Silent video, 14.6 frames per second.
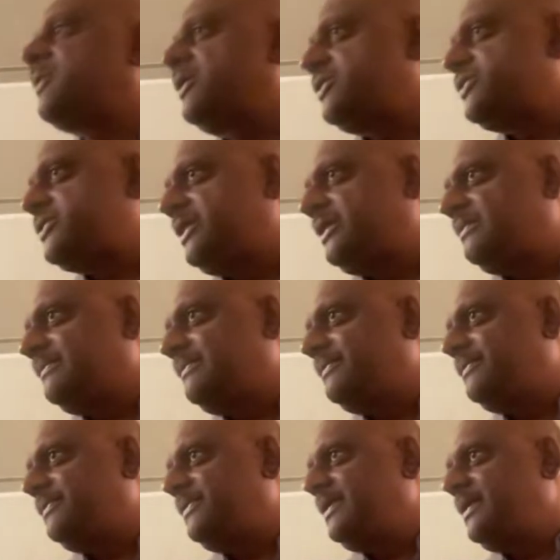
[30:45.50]
producing,
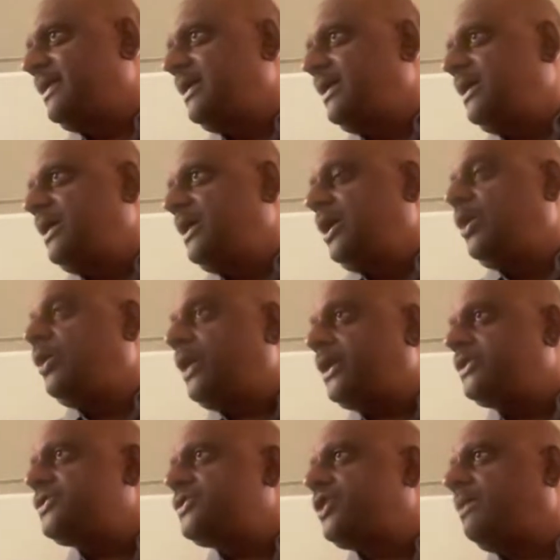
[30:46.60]
how
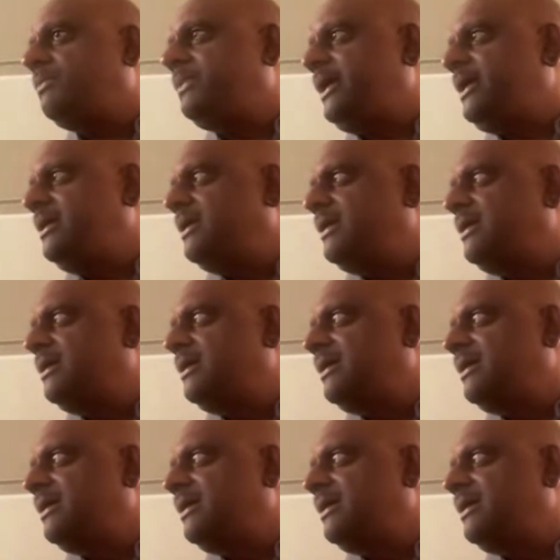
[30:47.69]
can you stop that?